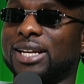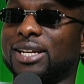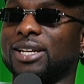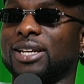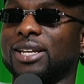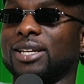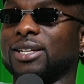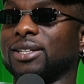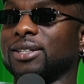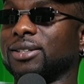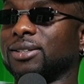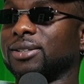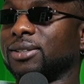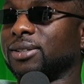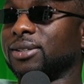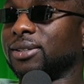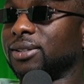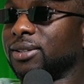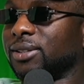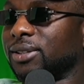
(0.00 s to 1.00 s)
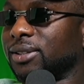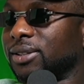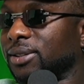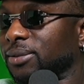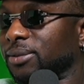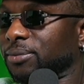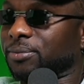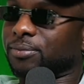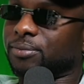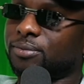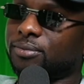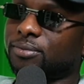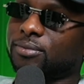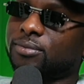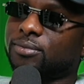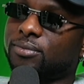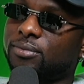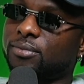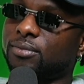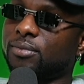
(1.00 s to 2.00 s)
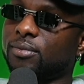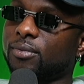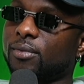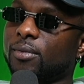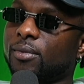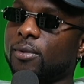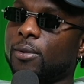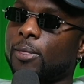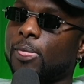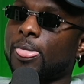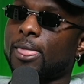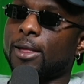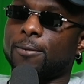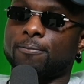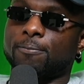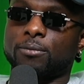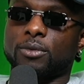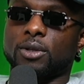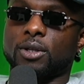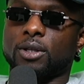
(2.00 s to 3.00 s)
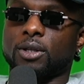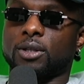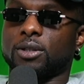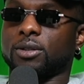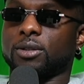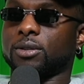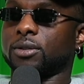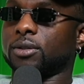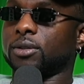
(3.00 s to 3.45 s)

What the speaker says: That's really nothing compared to the grand scheme of things if she starts